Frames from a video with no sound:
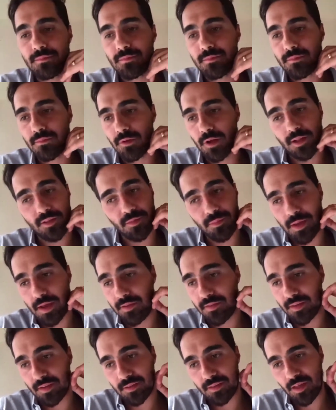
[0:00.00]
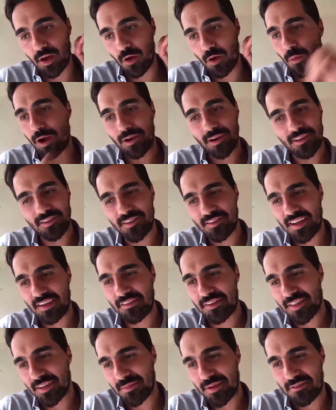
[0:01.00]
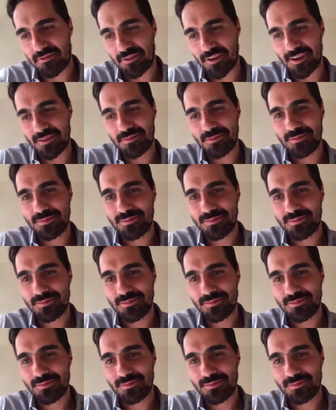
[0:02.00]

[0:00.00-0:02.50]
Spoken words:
Well, that's amazing. Awareness is everything, my friend.